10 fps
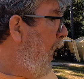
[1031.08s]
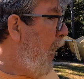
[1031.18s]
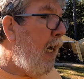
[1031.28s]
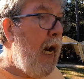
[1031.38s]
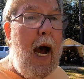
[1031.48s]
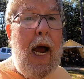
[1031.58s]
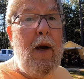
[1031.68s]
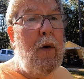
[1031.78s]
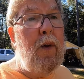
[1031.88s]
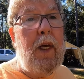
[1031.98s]
And I
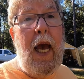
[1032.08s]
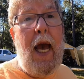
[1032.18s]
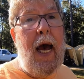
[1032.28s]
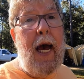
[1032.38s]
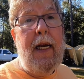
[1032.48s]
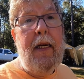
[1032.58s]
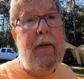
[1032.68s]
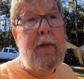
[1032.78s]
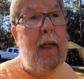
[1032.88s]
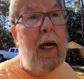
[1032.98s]
only had
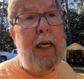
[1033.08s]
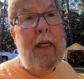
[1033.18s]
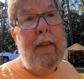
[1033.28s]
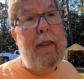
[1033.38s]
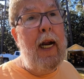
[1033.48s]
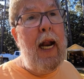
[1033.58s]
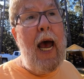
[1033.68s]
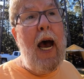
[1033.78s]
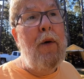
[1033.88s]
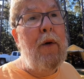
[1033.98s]
like an
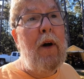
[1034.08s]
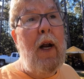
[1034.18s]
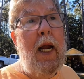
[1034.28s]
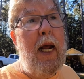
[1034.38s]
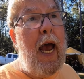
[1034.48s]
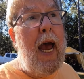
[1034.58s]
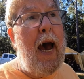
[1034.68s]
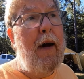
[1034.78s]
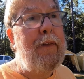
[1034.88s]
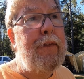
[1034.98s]
hour and a
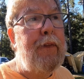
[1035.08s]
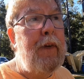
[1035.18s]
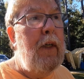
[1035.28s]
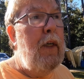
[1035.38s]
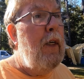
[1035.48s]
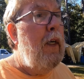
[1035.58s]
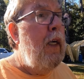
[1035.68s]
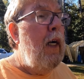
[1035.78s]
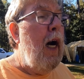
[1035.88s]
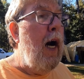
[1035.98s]
half,
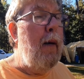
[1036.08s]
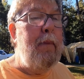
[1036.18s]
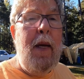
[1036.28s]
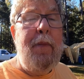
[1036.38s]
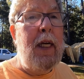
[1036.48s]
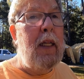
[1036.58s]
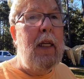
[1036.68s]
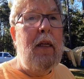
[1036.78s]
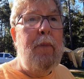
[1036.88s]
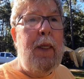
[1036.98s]
maybe a
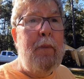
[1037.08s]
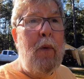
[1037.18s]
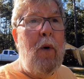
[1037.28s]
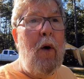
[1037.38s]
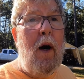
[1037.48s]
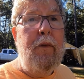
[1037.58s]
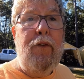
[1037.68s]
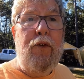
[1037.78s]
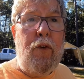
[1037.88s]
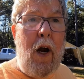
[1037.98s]
little bit more
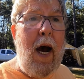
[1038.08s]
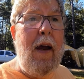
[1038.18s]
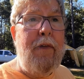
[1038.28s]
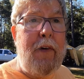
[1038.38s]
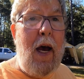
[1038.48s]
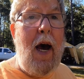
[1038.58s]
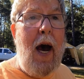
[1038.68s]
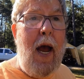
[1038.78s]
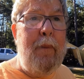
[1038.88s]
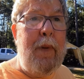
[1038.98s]
of drive
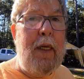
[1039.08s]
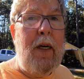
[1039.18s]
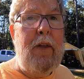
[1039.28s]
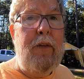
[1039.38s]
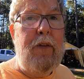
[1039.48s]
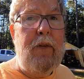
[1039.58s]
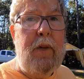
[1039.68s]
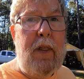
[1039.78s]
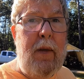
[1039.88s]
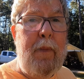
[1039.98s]
time, because
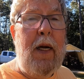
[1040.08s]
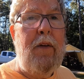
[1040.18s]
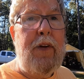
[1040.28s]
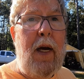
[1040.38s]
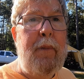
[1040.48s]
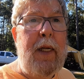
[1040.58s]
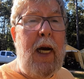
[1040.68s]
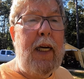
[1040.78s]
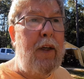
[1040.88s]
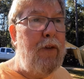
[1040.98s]
the amount of time that
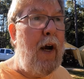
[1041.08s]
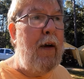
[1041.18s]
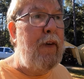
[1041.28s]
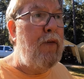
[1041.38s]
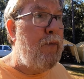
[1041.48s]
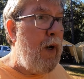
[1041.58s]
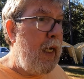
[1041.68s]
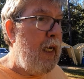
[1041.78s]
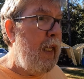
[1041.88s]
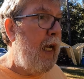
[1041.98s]
I can drive is
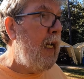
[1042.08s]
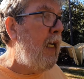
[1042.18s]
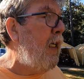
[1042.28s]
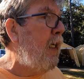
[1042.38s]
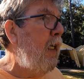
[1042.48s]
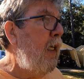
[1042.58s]
regulated